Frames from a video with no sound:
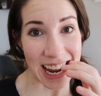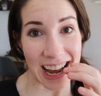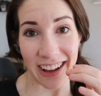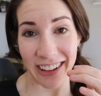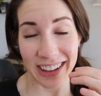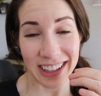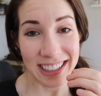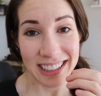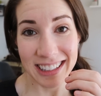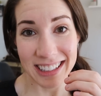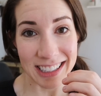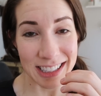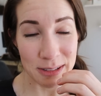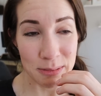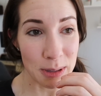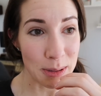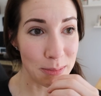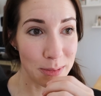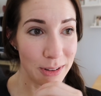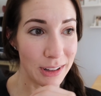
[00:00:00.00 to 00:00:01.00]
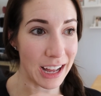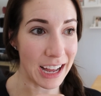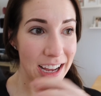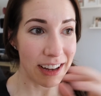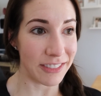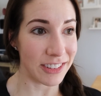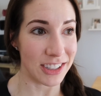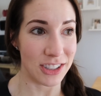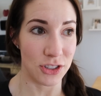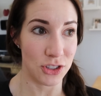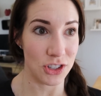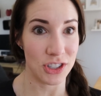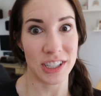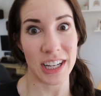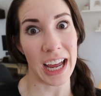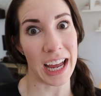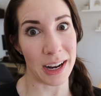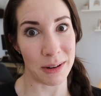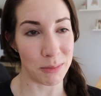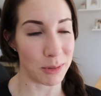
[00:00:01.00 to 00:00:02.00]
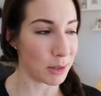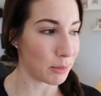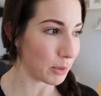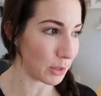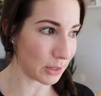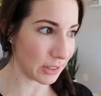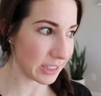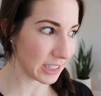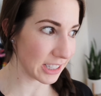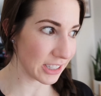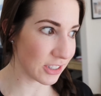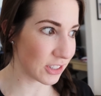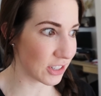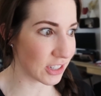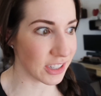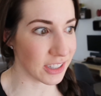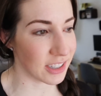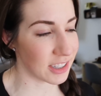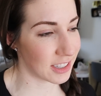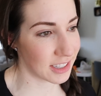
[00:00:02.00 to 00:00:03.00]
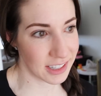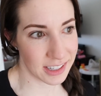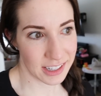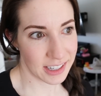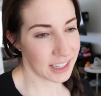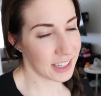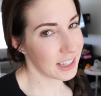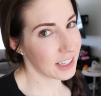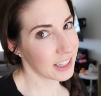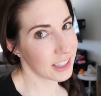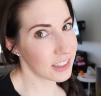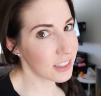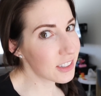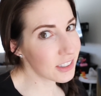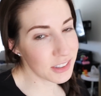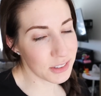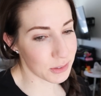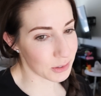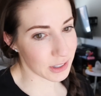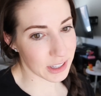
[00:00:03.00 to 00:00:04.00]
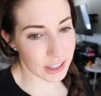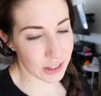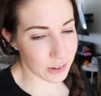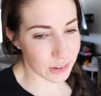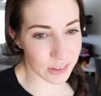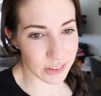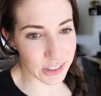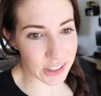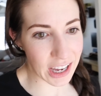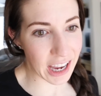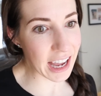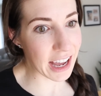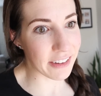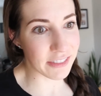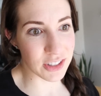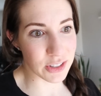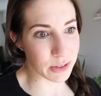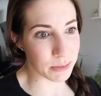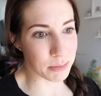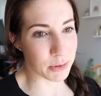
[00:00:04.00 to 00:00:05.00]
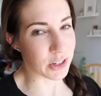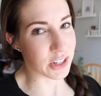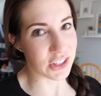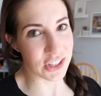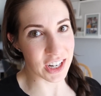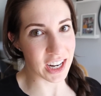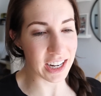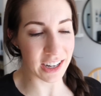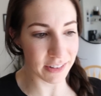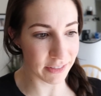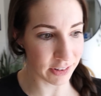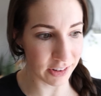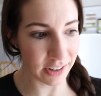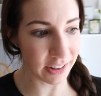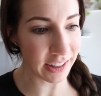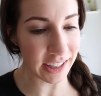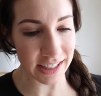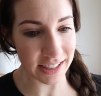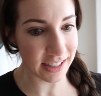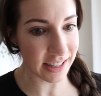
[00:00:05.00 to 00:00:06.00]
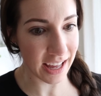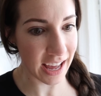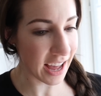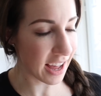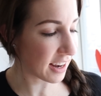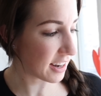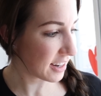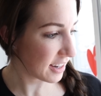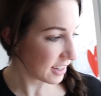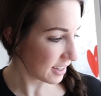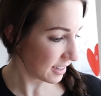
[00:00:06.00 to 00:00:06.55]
talent these crazy. people have is just admirable. It's just, it's just really cool. You have to appreciate it for at least that.